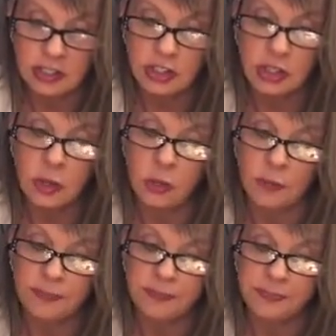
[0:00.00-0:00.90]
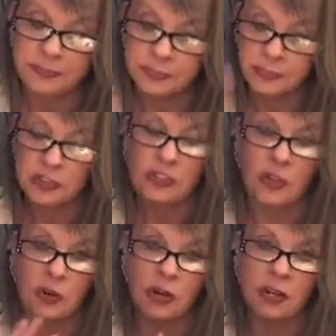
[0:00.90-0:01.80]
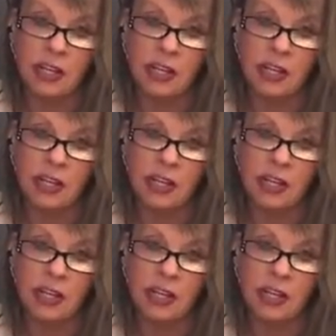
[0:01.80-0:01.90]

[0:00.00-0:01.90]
So start